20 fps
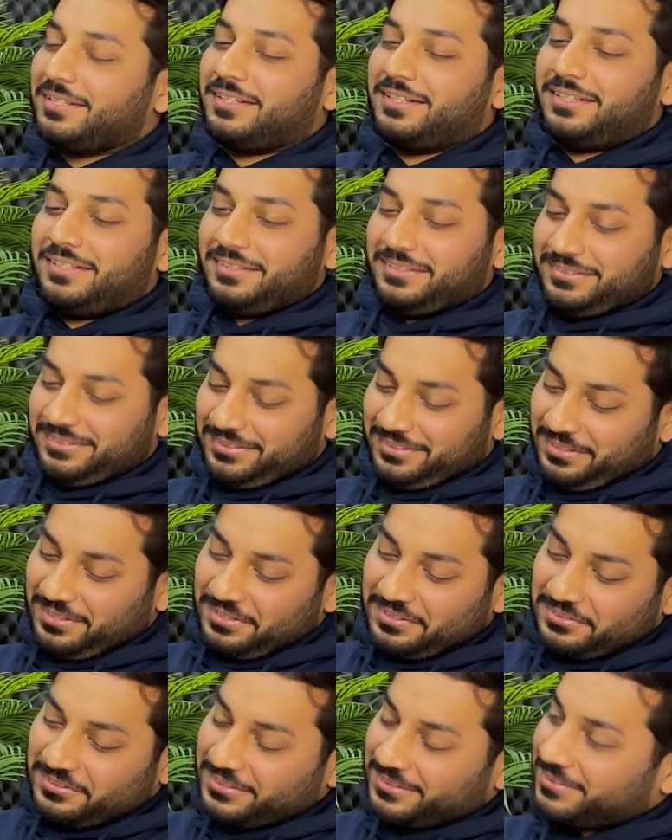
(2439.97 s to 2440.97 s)
I see.
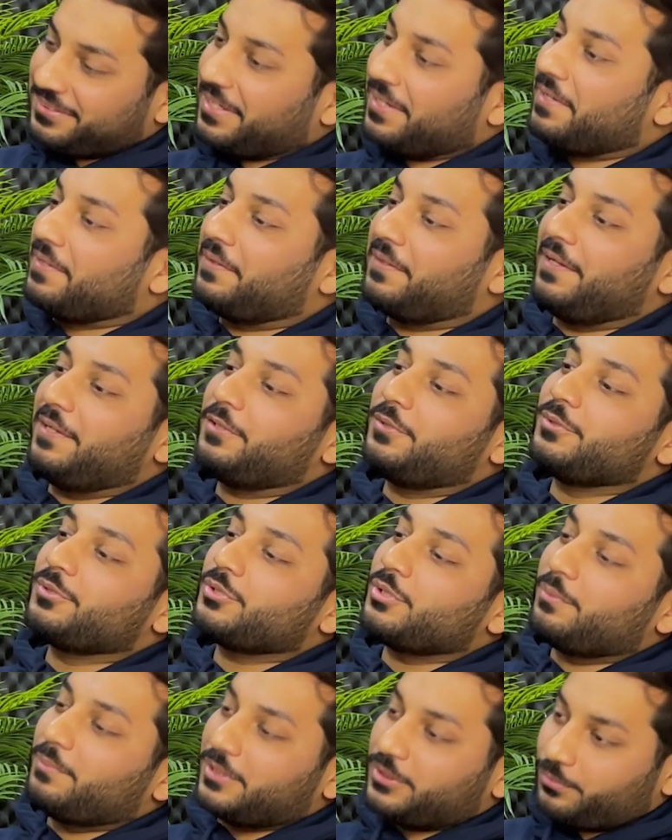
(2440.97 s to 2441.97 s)
Interesting. Thank you
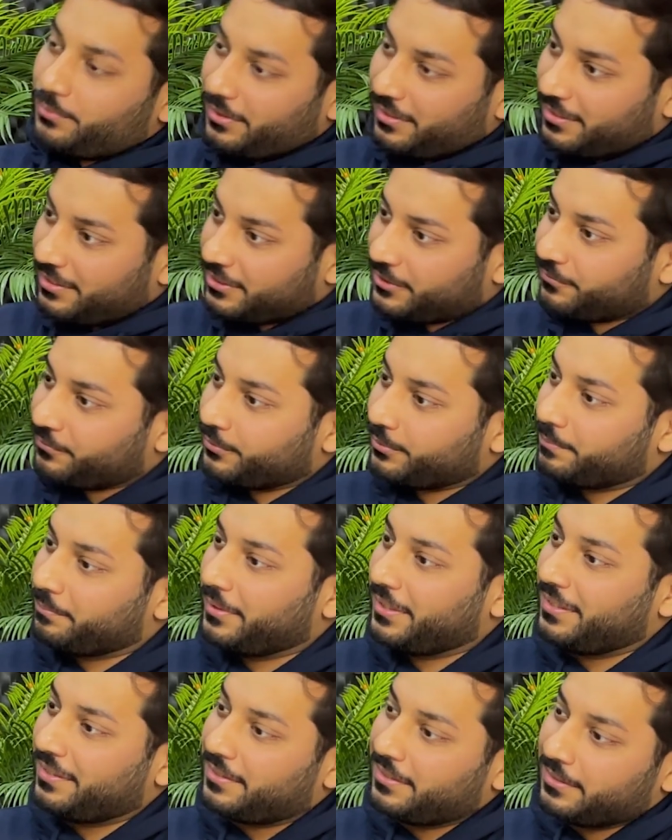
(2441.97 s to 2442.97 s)
so much, Waqas, for
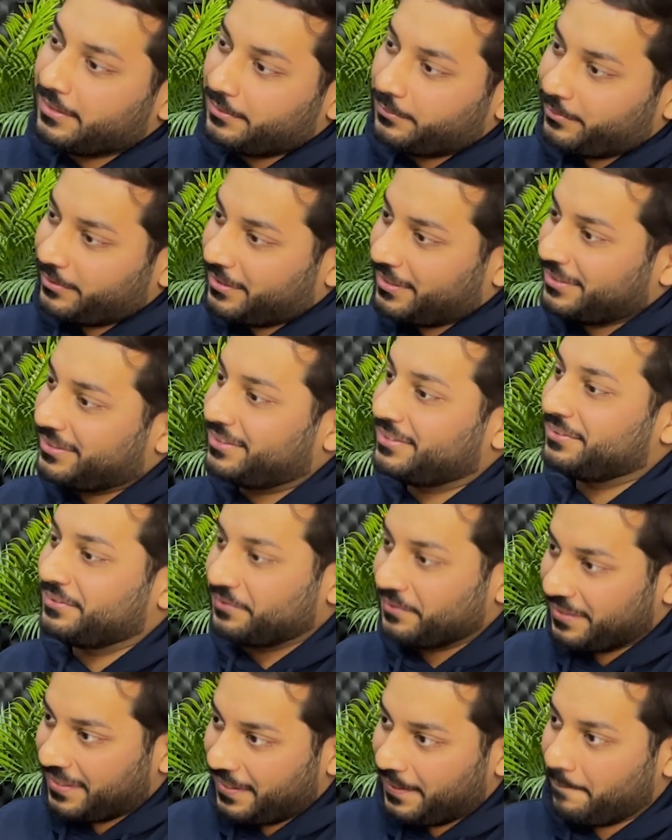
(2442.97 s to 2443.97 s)
being here with us
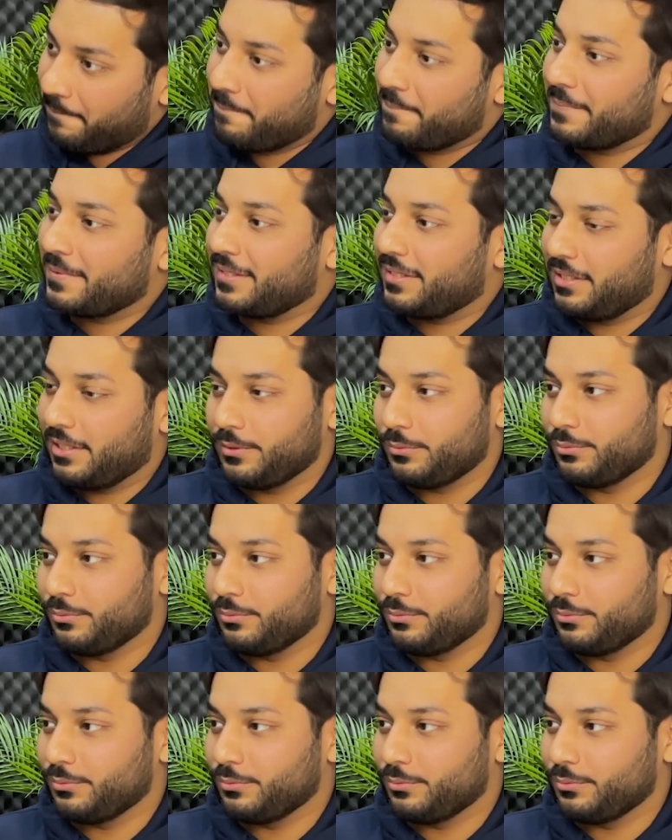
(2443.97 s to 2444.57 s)
today. It